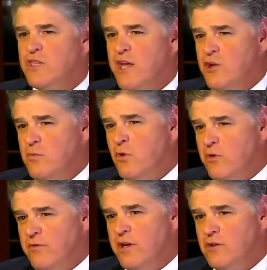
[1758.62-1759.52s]
Was that your
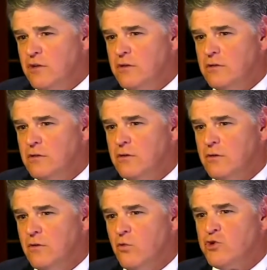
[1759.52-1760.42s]
motivation?
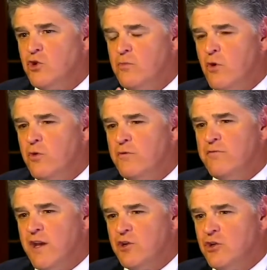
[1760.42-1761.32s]
Was your
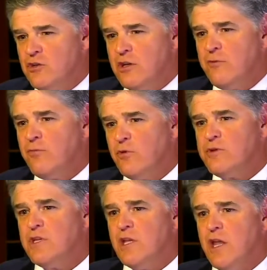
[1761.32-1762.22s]
motivation to
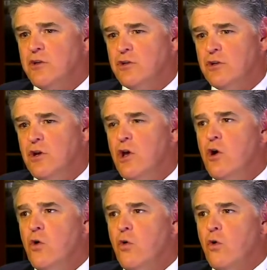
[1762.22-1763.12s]
influence the election,
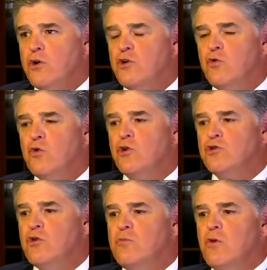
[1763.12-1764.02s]
or
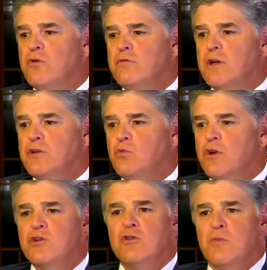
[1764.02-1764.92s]
is your motivation?
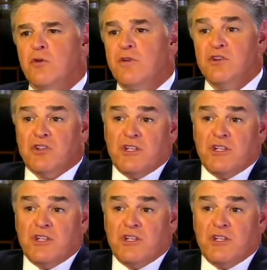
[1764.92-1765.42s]
What is your motivation?